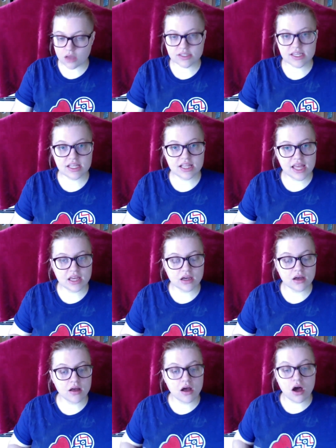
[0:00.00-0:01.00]
See,
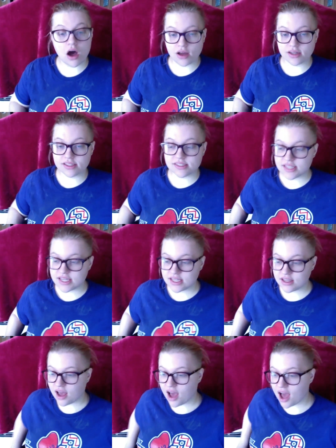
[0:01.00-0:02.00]
like,
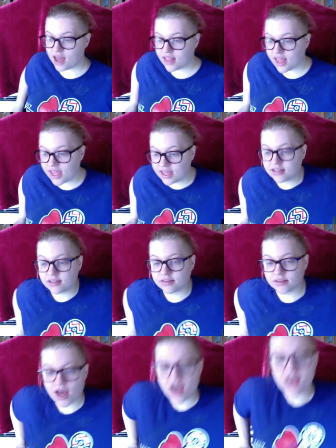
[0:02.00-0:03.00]
honestly, I
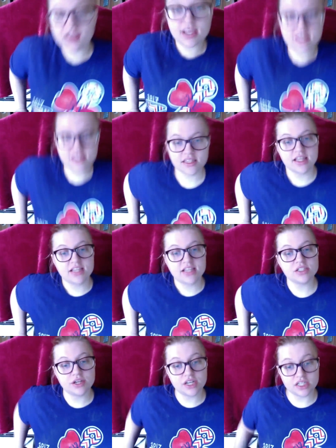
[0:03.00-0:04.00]
liked the
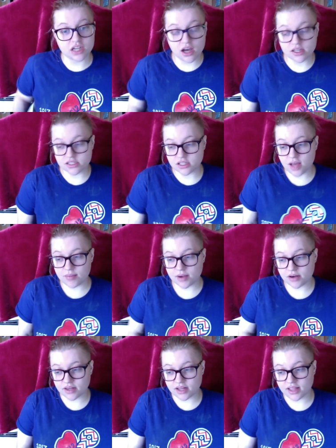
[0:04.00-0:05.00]
legendary dogs a lot
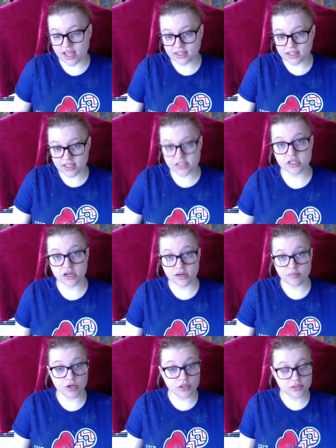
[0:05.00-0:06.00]
better than I liked the
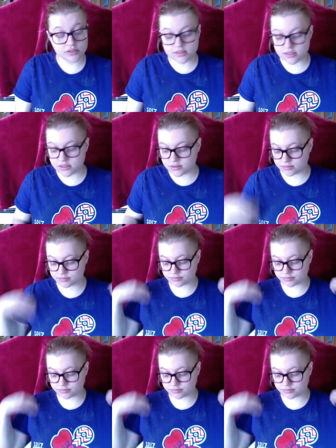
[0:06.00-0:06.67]
legendary birds.